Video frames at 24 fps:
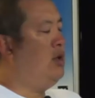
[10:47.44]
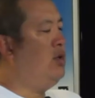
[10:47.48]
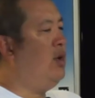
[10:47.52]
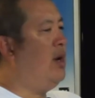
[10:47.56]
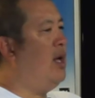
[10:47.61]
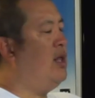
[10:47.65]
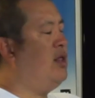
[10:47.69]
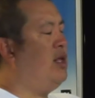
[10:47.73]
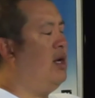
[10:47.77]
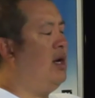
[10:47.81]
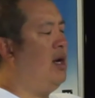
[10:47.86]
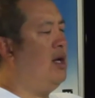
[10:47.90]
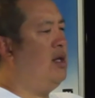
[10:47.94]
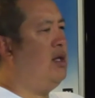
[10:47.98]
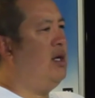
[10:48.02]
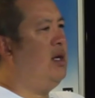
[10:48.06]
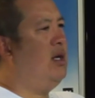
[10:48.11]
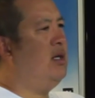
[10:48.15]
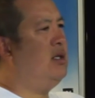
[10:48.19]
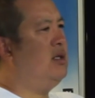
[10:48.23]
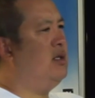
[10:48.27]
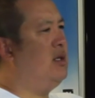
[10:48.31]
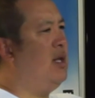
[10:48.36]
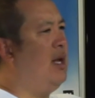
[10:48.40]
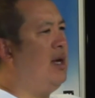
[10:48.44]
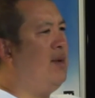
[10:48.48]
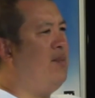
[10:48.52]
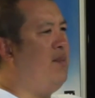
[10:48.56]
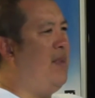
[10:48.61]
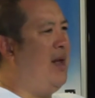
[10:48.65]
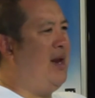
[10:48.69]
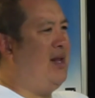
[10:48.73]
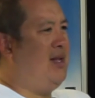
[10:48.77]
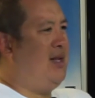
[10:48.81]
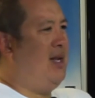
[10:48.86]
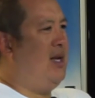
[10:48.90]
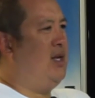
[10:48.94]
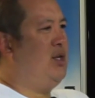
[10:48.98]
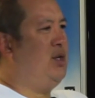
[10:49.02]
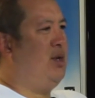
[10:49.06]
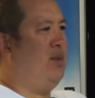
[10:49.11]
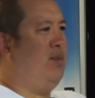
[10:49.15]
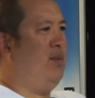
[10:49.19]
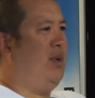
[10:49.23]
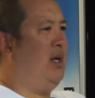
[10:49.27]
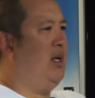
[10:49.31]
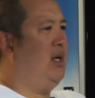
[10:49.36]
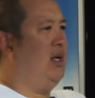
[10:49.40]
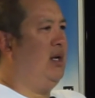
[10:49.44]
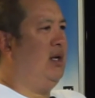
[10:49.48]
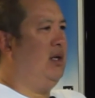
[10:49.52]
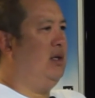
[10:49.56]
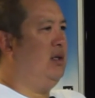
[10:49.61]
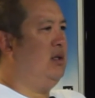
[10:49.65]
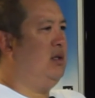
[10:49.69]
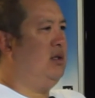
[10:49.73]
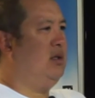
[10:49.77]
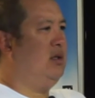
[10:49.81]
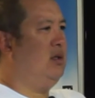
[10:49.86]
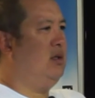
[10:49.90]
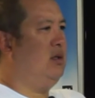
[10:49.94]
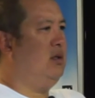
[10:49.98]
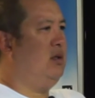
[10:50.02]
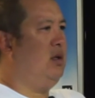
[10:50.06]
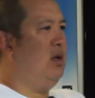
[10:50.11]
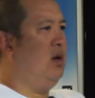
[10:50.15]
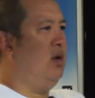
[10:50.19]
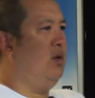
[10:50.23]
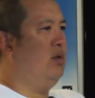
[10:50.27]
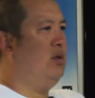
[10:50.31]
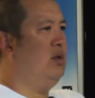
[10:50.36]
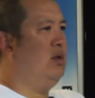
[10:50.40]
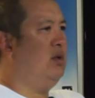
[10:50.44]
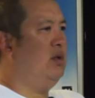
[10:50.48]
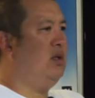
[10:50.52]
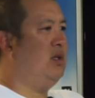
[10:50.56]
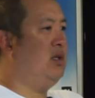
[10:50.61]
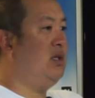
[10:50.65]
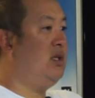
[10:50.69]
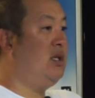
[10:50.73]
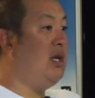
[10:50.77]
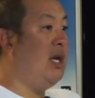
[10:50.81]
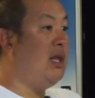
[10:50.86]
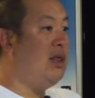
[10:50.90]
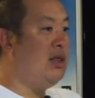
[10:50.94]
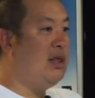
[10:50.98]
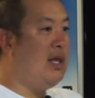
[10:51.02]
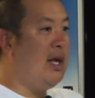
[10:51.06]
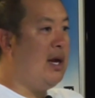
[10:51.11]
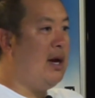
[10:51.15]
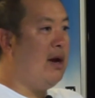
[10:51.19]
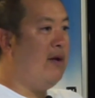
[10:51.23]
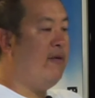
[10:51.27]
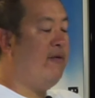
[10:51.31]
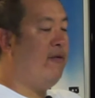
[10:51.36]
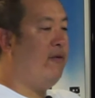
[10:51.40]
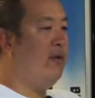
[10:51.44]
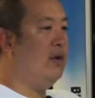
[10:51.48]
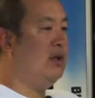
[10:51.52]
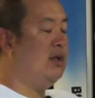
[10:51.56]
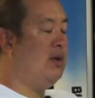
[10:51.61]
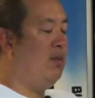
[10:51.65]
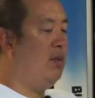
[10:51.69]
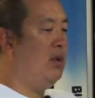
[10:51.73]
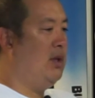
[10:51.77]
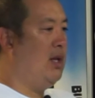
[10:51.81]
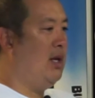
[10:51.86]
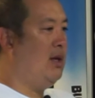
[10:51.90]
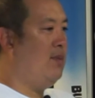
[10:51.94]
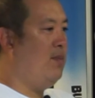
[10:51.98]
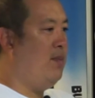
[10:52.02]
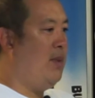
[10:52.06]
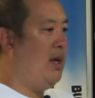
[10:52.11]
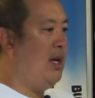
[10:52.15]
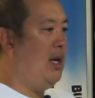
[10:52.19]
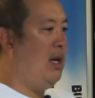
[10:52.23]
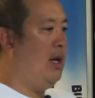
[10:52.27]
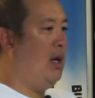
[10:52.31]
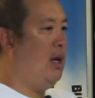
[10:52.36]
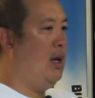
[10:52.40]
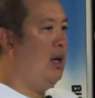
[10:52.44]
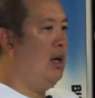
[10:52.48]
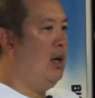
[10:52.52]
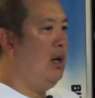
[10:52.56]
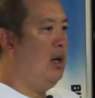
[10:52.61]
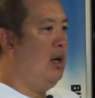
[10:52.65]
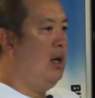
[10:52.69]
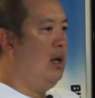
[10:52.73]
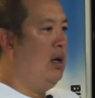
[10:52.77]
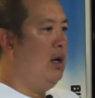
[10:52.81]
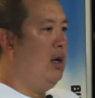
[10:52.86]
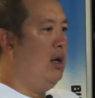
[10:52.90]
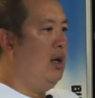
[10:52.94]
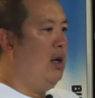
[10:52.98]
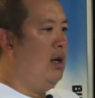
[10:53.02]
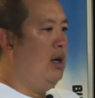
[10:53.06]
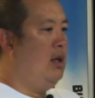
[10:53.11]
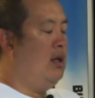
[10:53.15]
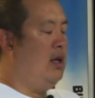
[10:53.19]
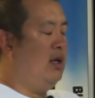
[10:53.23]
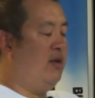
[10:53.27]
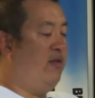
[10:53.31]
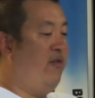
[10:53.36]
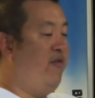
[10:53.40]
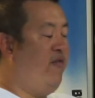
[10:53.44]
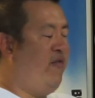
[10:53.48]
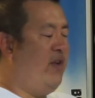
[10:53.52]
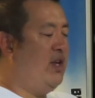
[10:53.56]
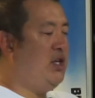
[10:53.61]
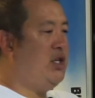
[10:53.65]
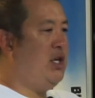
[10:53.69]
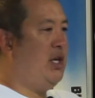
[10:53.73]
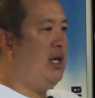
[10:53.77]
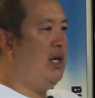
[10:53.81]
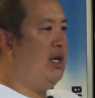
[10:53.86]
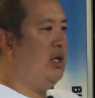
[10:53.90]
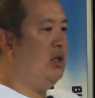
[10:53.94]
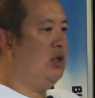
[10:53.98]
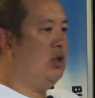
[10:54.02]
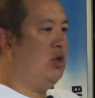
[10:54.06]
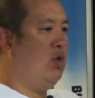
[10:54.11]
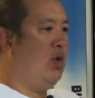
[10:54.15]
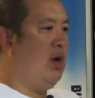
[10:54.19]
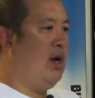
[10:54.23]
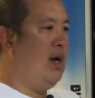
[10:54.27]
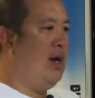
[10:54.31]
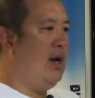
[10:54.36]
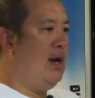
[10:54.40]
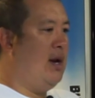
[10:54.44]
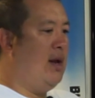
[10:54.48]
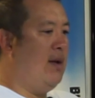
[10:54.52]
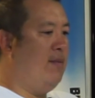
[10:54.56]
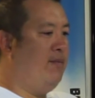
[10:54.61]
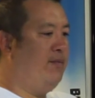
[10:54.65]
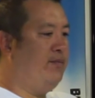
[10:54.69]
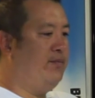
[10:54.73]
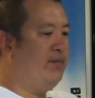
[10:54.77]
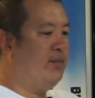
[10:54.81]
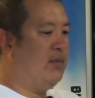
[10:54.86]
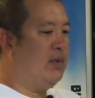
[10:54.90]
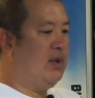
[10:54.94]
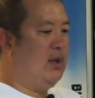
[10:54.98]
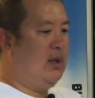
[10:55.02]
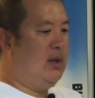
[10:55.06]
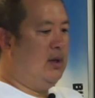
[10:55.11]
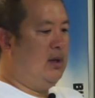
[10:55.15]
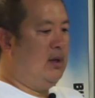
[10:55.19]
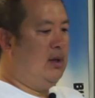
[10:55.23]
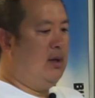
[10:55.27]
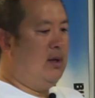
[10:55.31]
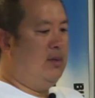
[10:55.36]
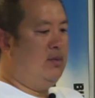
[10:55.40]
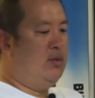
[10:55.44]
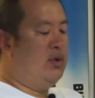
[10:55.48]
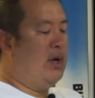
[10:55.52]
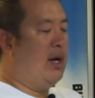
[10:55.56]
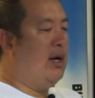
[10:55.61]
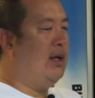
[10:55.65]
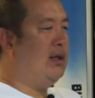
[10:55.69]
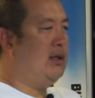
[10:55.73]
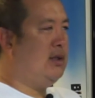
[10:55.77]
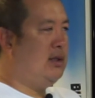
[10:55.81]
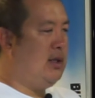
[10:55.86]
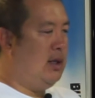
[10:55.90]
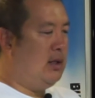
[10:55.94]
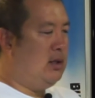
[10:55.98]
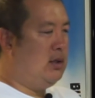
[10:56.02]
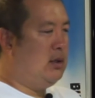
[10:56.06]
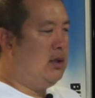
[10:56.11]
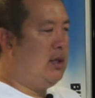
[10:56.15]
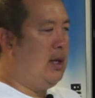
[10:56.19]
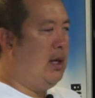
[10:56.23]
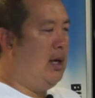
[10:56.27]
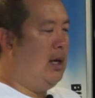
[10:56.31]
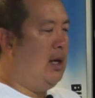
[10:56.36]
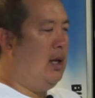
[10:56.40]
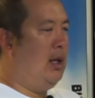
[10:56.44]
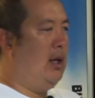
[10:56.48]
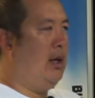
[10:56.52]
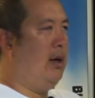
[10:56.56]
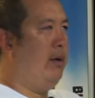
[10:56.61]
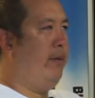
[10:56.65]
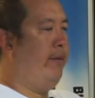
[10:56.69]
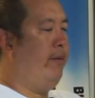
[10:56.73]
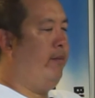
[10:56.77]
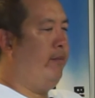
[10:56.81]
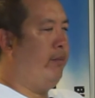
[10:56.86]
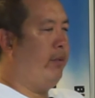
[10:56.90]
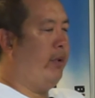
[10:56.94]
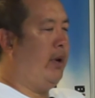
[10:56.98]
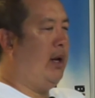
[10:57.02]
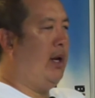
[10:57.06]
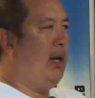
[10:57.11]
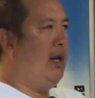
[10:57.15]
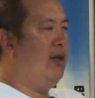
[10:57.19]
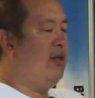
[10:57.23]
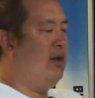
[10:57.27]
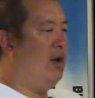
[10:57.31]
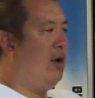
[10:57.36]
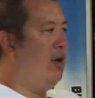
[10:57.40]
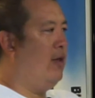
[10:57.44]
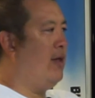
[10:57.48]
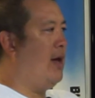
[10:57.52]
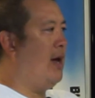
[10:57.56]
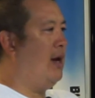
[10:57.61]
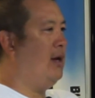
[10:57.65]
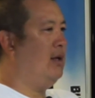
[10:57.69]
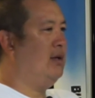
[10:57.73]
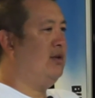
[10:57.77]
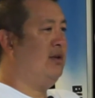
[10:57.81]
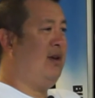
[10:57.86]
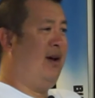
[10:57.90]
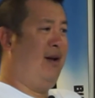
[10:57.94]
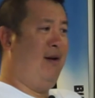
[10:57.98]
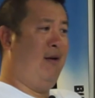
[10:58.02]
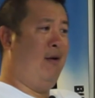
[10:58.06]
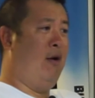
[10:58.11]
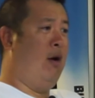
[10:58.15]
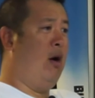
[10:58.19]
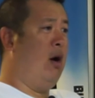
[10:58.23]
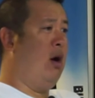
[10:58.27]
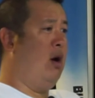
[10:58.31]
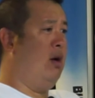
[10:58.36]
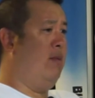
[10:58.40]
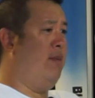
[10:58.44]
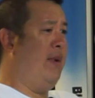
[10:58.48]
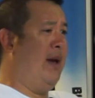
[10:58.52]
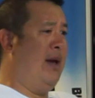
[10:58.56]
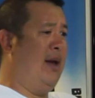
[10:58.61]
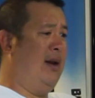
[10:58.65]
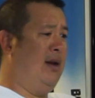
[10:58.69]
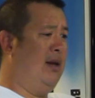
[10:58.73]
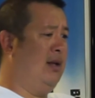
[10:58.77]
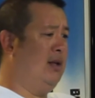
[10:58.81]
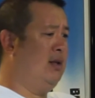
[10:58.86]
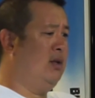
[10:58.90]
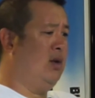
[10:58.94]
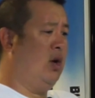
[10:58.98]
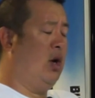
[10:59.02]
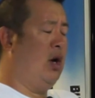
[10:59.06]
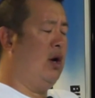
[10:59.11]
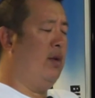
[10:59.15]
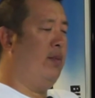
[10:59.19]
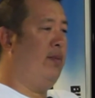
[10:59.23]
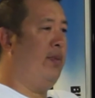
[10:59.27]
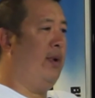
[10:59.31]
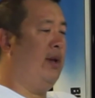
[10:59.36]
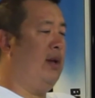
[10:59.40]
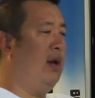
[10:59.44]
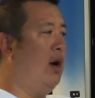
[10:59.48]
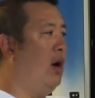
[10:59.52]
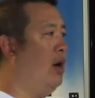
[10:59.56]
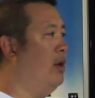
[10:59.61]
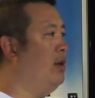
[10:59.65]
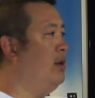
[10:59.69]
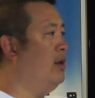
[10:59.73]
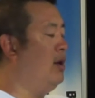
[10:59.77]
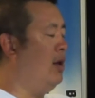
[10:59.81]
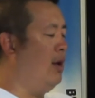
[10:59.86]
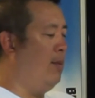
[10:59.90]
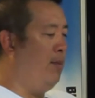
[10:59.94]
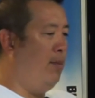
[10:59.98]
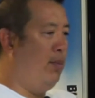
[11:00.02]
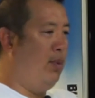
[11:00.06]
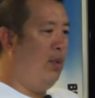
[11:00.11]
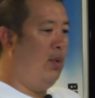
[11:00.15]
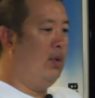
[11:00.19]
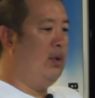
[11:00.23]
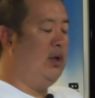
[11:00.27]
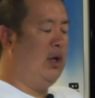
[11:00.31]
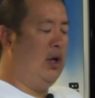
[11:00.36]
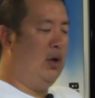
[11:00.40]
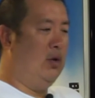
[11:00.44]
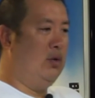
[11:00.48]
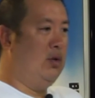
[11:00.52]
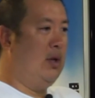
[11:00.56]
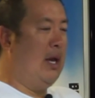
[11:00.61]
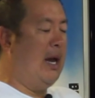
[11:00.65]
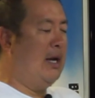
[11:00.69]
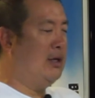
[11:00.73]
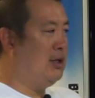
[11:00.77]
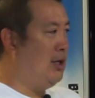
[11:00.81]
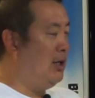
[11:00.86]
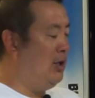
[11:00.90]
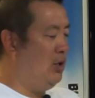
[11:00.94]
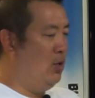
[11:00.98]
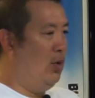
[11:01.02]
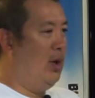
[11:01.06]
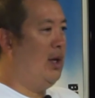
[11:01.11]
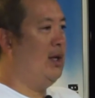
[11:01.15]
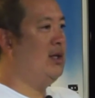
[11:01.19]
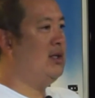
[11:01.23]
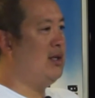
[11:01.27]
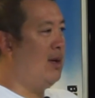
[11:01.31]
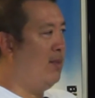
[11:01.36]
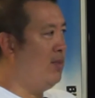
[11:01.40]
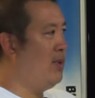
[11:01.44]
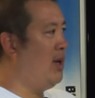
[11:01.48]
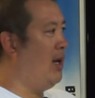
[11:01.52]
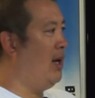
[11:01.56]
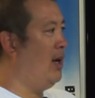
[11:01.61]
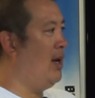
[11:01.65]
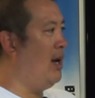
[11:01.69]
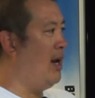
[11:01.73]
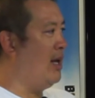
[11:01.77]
what I think. I think it's like meditation, because, you know, to sit there for someone like me that's fidgety and so on, and I'm trying to sit still and breathe and all that, it's kind of hard, man. It's hard. But on you know, actually doing something, an